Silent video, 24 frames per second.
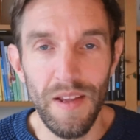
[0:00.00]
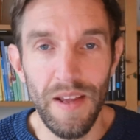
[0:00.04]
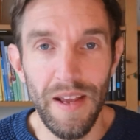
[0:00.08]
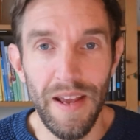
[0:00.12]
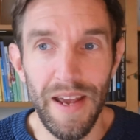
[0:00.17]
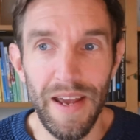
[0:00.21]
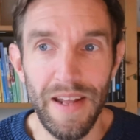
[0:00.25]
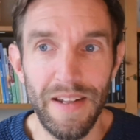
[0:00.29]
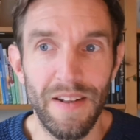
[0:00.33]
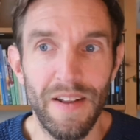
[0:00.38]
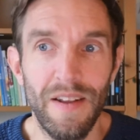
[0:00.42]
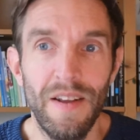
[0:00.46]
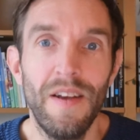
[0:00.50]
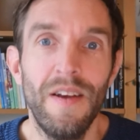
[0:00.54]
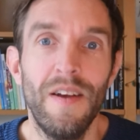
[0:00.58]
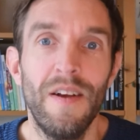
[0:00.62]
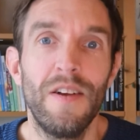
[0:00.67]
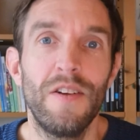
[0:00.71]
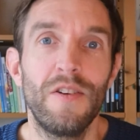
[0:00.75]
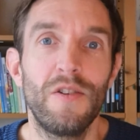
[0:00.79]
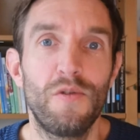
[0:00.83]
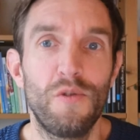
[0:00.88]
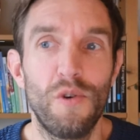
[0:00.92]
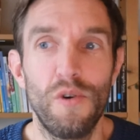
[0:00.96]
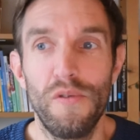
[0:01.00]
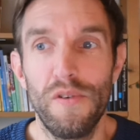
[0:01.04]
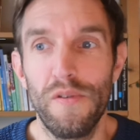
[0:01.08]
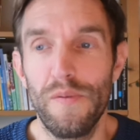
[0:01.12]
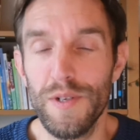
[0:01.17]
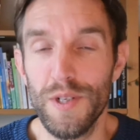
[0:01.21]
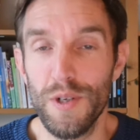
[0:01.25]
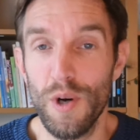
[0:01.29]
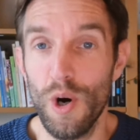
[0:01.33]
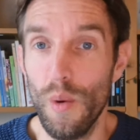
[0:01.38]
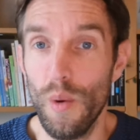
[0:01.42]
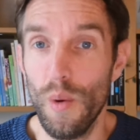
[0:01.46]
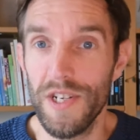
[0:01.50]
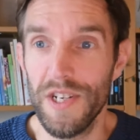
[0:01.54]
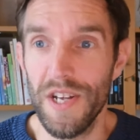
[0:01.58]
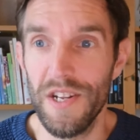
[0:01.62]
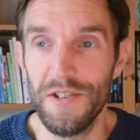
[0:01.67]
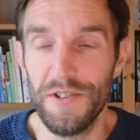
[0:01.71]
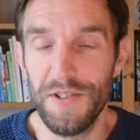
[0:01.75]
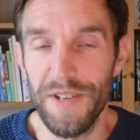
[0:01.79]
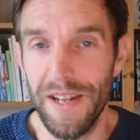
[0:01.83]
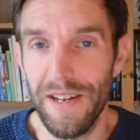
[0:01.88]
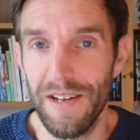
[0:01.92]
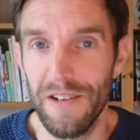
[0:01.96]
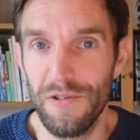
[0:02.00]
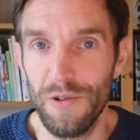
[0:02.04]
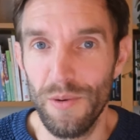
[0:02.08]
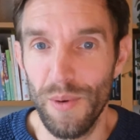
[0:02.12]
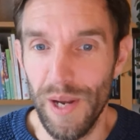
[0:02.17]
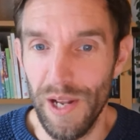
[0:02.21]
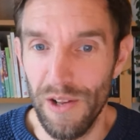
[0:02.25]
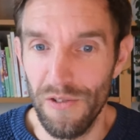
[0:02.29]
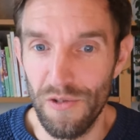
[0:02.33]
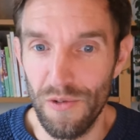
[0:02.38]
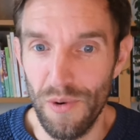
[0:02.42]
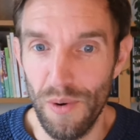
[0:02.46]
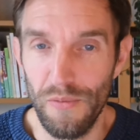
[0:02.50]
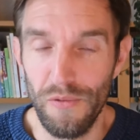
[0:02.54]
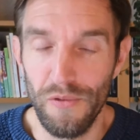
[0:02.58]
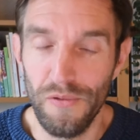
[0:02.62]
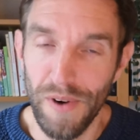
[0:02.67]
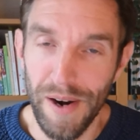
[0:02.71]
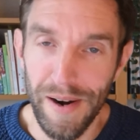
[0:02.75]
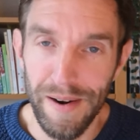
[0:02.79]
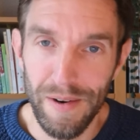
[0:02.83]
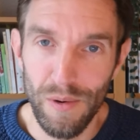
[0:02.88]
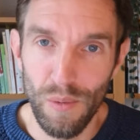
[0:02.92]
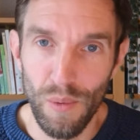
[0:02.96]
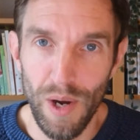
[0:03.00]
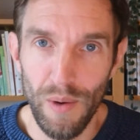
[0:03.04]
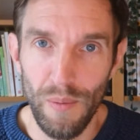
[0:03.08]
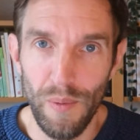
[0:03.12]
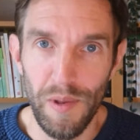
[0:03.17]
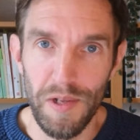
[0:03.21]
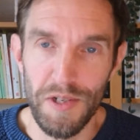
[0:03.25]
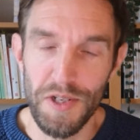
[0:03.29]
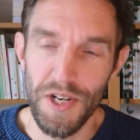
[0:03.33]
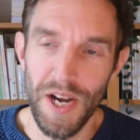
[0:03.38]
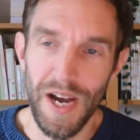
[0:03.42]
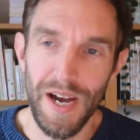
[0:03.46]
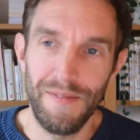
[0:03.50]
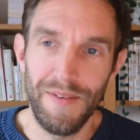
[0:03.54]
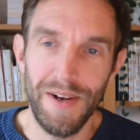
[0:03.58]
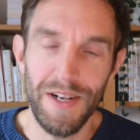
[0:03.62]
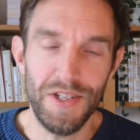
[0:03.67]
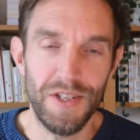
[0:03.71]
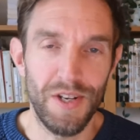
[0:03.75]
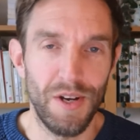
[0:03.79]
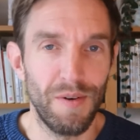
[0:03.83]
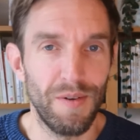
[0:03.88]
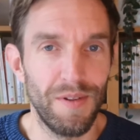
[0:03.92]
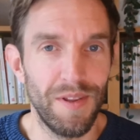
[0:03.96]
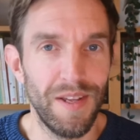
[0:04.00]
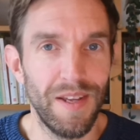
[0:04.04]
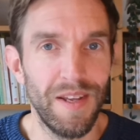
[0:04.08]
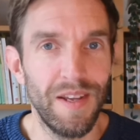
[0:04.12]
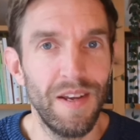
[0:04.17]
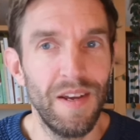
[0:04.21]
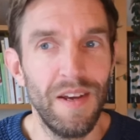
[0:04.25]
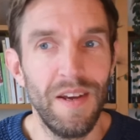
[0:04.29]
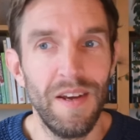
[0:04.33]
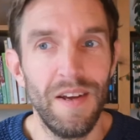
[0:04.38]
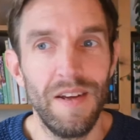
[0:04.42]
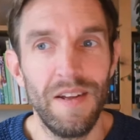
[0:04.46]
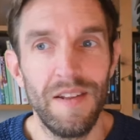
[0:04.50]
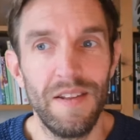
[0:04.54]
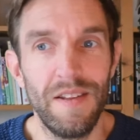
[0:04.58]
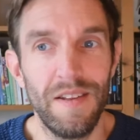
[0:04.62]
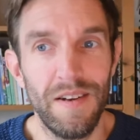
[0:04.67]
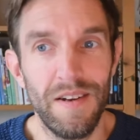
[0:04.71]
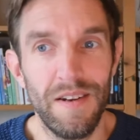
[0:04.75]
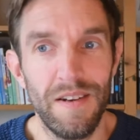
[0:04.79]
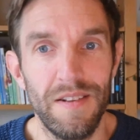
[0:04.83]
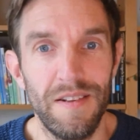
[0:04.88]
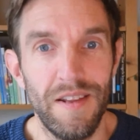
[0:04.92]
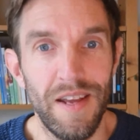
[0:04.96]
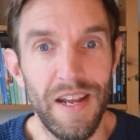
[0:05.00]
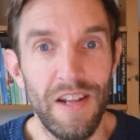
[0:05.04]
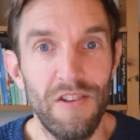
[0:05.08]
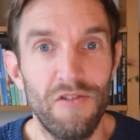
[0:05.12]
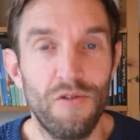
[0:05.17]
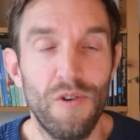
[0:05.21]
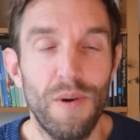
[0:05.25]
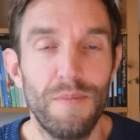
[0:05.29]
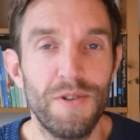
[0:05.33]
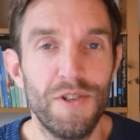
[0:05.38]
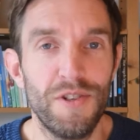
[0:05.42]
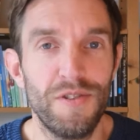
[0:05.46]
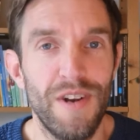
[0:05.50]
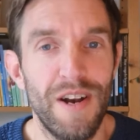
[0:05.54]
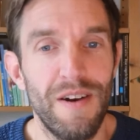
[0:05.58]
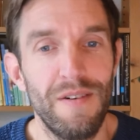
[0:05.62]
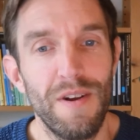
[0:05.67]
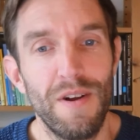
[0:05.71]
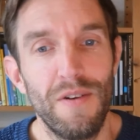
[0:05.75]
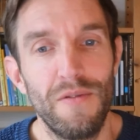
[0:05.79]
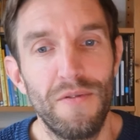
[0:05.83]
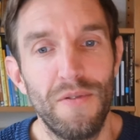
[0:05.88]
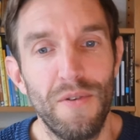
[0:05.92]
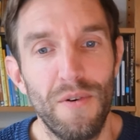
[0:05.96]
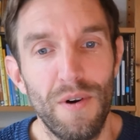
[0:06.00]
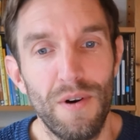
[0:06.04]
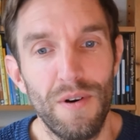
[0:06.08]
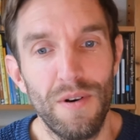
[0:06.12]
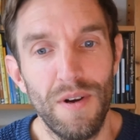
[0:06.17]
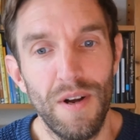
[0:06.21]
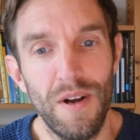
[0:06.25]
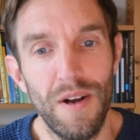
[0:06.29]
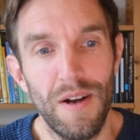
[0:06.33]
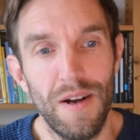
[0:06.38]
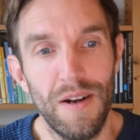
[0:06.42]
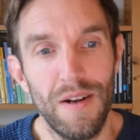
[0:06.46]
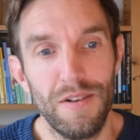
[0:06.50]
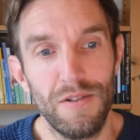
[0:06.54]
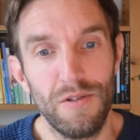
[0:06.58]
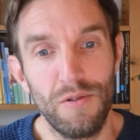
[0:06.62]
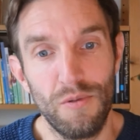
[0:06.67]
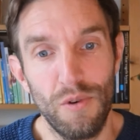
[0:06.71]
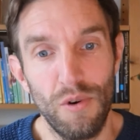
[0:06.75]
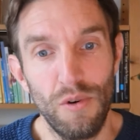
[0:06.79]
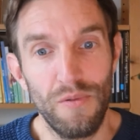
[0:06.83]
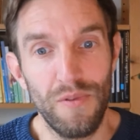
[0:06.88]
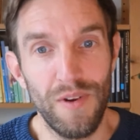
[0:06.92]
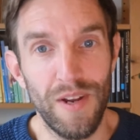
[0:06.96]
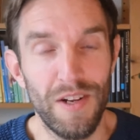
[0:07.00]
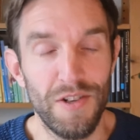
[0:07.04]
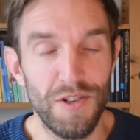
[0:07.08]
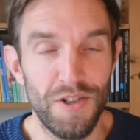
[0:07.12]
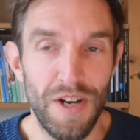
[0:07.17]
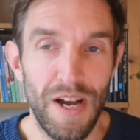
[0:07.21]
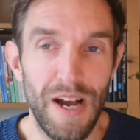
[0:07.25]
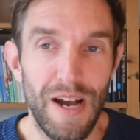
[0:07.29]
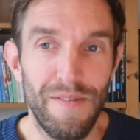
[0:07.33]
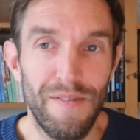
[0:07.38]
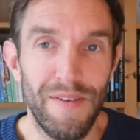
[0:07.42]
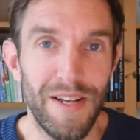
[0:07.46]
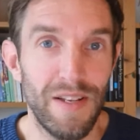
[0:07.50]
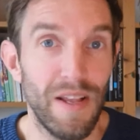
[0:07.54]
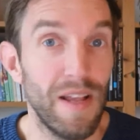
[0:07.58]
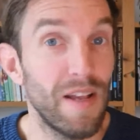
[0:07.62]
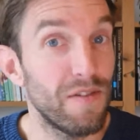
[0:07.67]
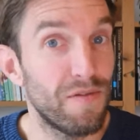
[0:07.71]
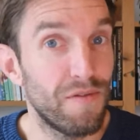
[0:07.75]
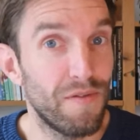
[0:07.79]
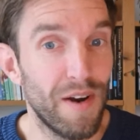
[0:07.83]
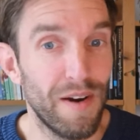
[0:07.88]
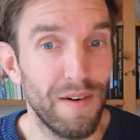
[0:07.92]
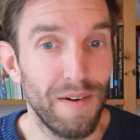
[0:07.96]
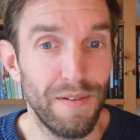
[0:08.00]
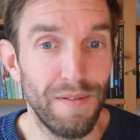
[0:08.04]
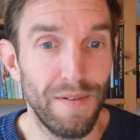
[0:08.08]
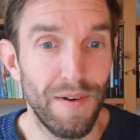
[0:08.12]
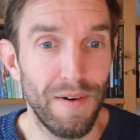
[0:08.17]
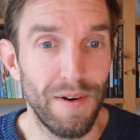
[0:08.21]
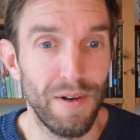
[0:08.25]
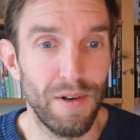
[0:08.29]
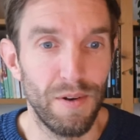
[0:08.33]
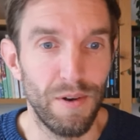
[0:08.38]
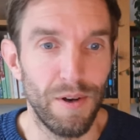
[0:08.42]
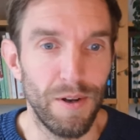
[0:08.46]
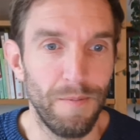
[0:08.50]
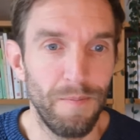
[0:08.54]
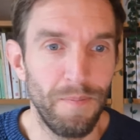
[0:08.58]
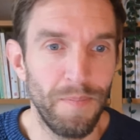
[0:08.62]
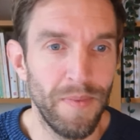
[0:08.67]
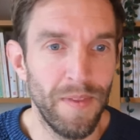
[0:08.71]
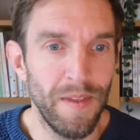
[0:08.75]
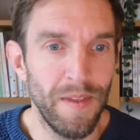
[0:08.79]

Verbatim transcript: and Groovy was always intended to interop very well with Java, so the the, the interop scenario for uh, Groovy and Java is very, very good.